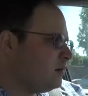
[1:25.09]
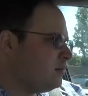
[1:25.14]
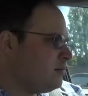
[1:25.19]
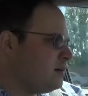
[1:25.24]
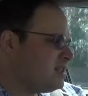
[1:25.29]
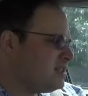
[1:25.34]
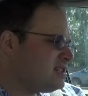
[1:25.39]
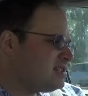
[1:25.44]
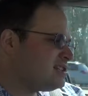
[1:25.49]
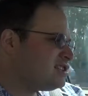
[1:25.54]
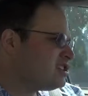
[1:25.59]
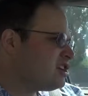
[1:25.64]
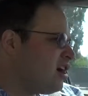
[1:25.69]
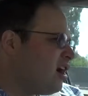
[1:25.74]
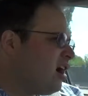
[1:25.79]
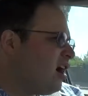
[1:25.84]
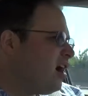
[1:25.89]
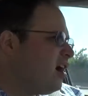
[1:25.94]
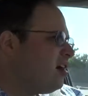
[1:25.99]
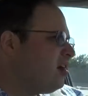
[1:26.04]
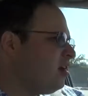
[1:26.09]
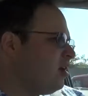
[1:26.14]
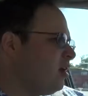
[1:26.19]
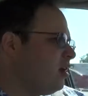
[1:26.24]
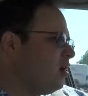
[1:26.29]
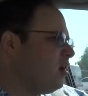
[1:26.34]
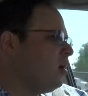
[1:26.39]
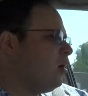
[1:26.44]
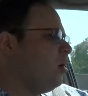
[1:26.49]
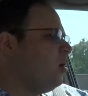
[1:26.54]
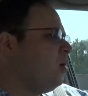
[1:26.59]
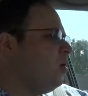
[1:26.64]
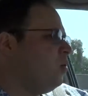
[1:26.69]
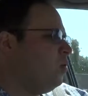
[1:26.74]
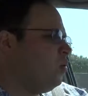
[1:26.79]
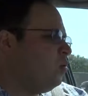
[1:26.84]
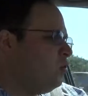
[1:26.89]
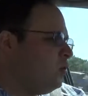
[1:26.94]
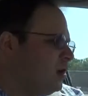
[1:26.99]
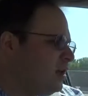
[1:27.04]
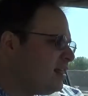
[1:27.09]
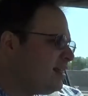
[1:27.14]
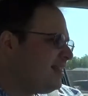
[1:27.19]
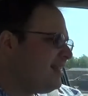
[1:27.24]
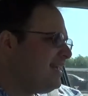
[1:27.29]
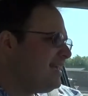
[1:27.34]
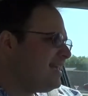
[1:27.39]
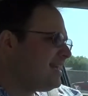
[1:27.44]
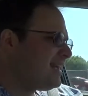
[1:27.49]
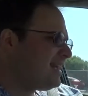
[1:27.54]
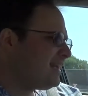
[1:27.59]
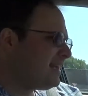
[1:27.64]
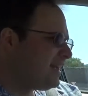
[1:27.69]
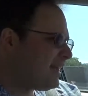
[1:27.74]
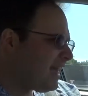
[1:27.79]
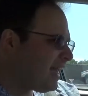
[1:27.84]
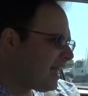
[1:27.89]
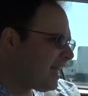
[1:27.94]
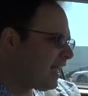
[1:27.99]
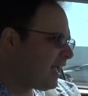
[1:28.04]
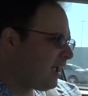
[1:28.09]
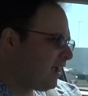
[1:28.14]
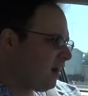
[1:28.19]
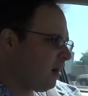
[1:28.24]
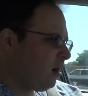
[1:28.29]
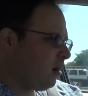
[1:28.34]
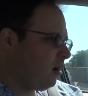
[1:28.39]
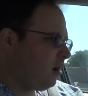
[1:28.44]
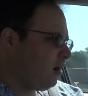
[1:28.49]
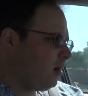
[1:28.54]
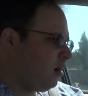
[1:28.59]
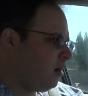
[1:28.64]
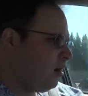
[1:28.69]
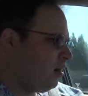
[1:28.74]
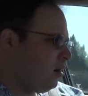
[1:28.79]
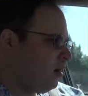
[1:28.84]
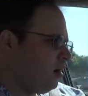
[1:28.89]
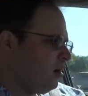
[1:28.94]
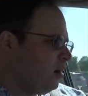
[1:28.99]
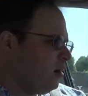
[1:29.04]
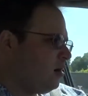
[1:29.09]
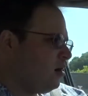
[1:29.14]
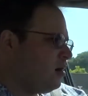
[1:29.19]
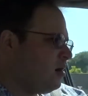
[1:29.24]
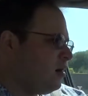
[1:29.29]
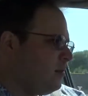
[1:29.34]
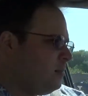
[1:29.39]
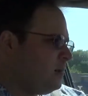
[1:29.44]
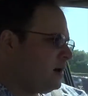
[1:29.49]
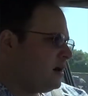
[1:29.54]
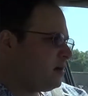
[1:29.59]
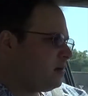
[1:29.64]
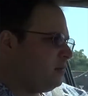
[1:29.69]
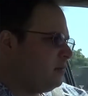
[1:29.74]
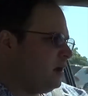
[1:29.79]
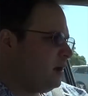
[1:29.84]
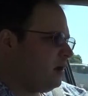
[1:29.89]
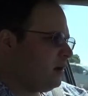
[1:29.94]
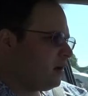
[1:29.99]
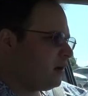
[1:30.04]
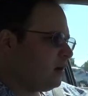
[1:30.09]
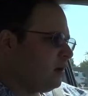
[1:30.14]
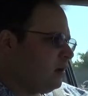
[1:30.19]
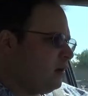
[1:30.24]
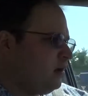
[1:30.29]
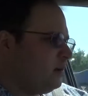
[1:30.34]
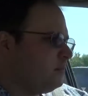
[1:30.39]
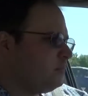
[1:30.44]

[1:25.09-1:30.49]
But does God really care about America?